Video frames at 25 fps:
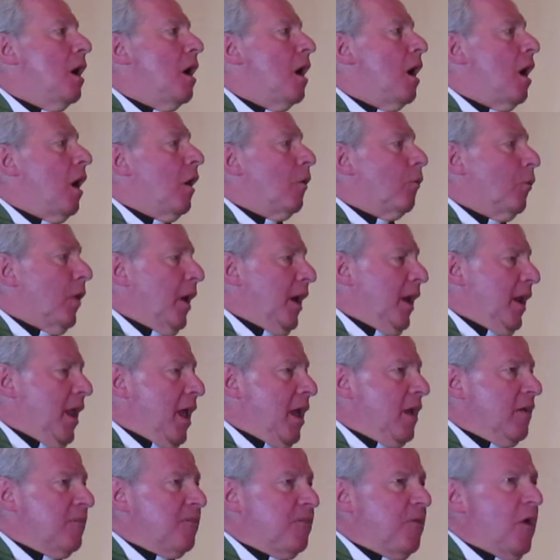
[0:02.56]
A
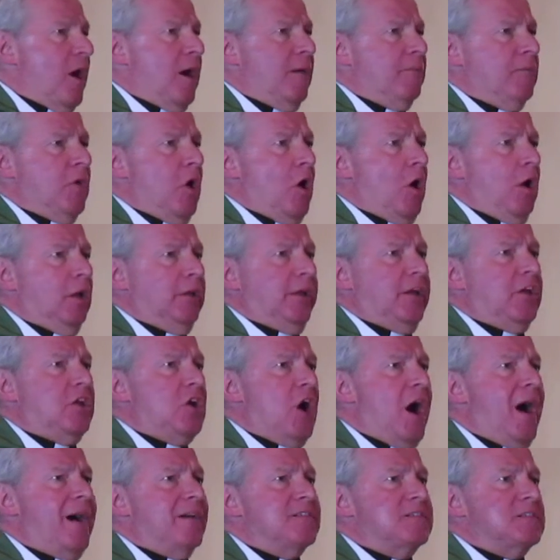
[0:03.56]
reading from the Holy
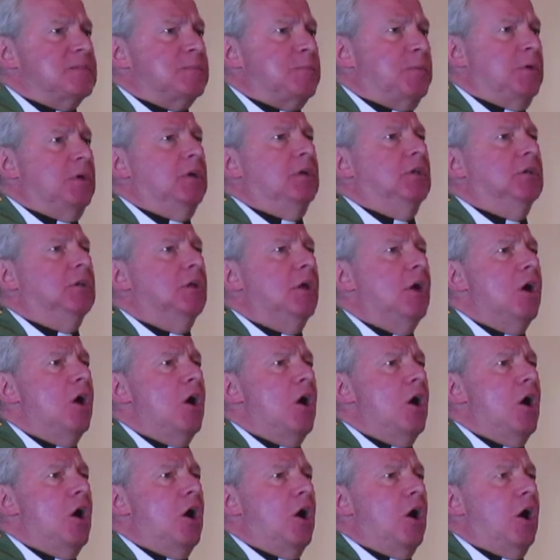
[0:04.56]
Gospel
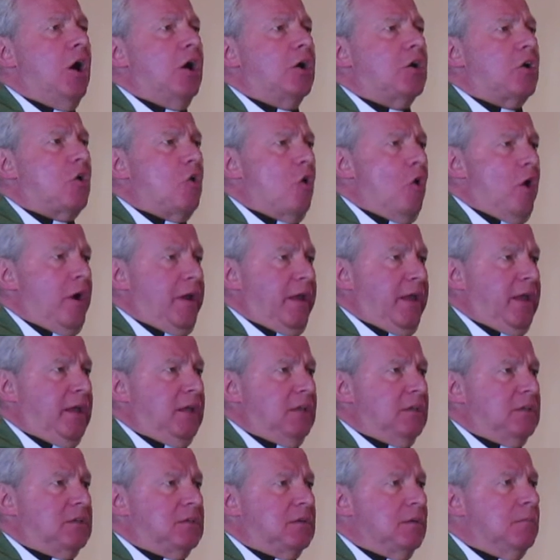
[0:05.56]

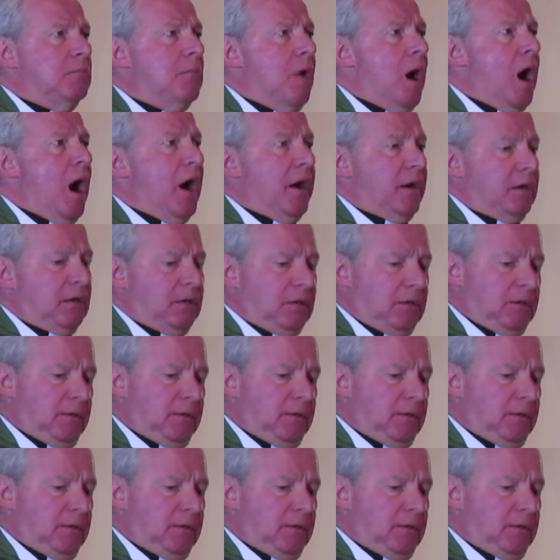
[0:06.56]
according to Mark.